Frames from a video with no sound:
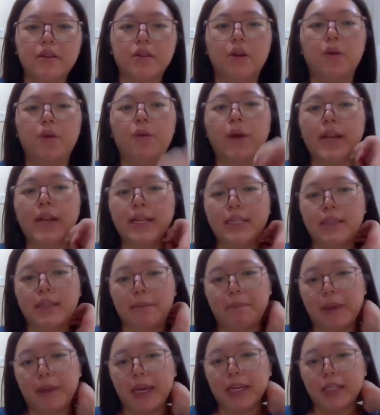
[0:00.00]
So what is
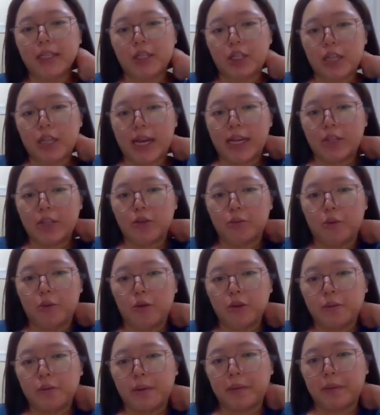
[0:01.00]
the biggest change
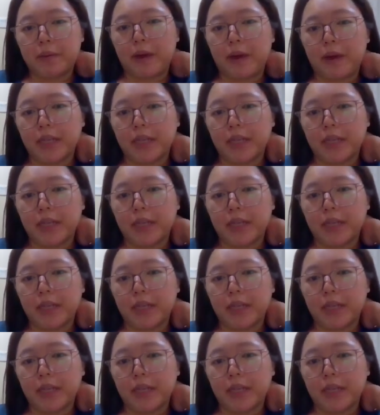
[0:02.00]
most people